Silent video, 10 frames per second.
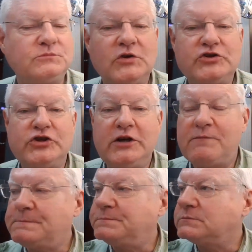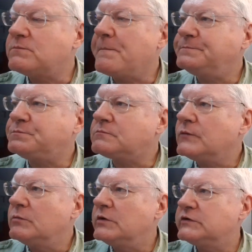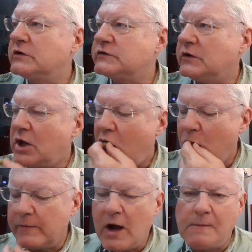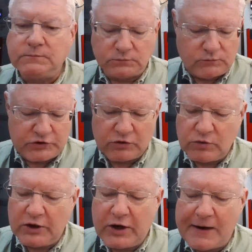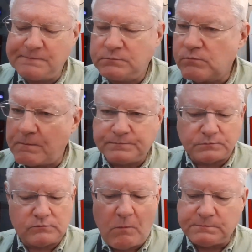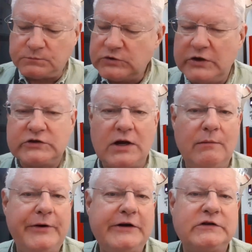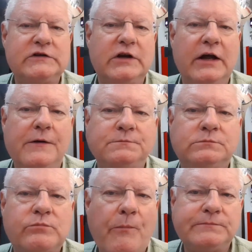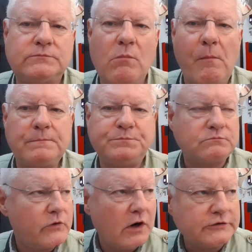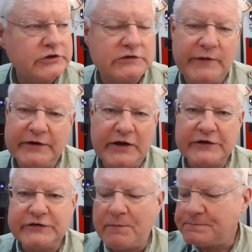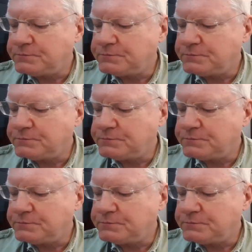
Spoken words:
The cheat. But seriously, these are really good. And these combinations together are just fantastic.